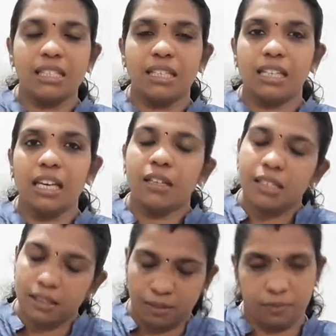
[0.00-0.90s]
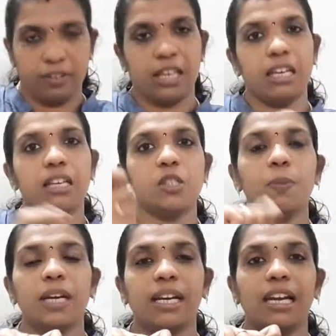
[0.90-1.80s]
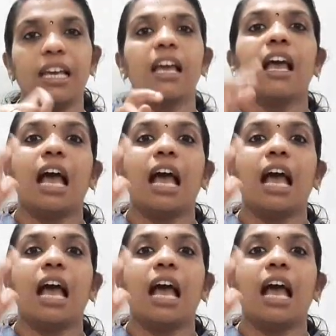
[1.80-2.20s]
is sitting very speedily,